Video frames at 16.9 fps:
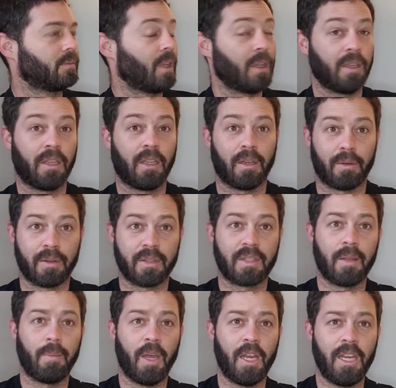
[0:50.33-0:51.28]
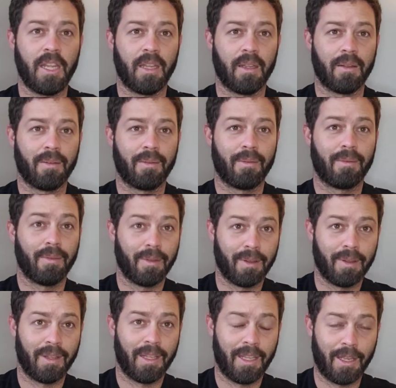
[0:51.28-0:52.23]
here is the money,
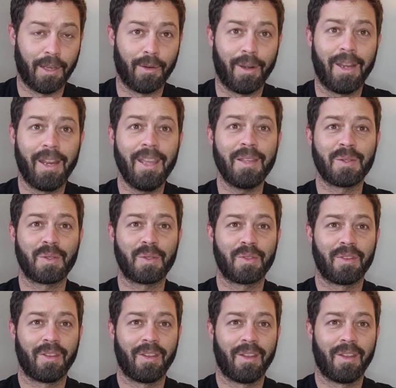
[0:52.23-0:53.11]
here it is.